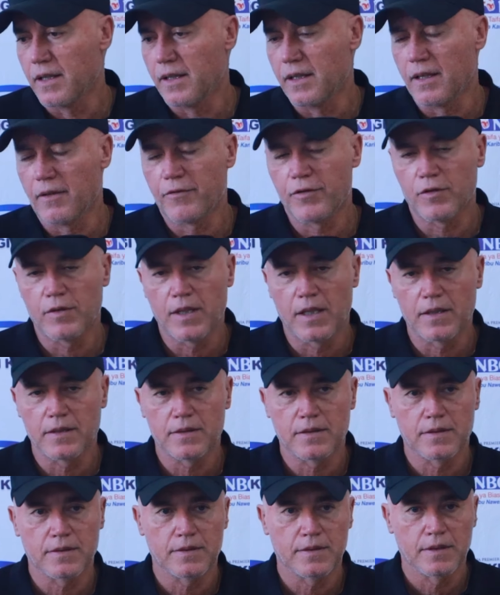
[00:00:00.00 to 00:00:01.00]
in a few
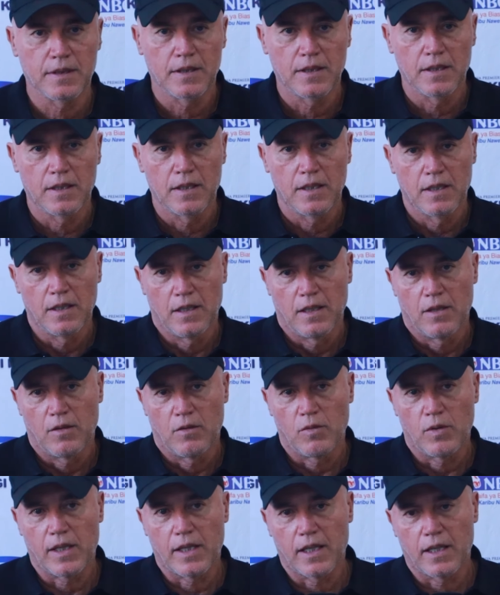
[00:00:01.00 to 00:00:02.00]
days.
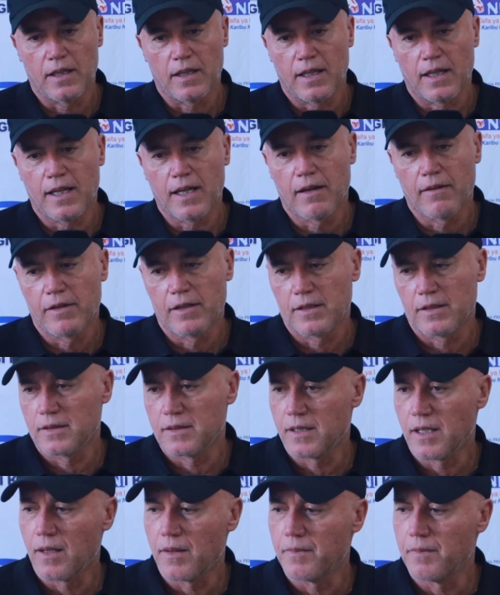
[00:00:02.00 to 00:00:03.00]
We can recover
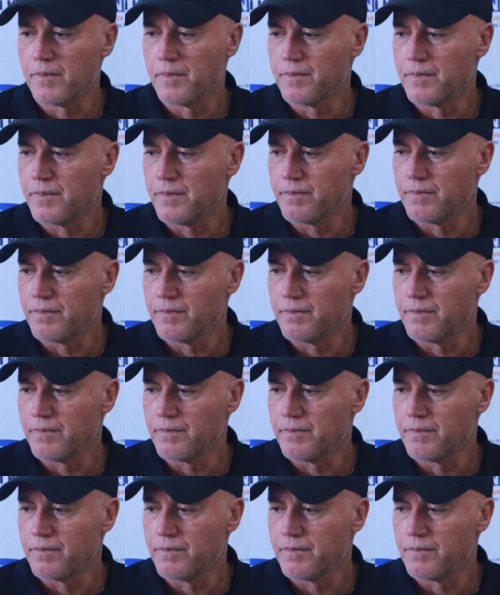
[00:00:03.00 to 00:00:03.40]
some